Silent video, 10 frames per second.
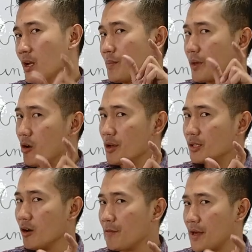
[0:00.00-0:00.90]
because
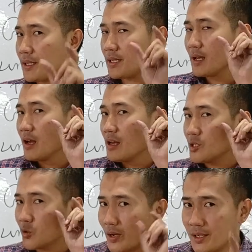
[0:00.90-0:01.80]
of its
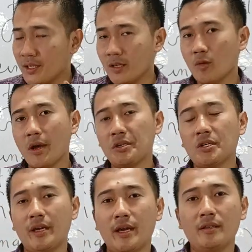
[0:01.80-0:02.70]
strategic location
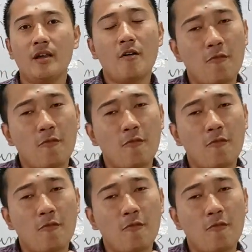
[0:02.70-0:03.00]
and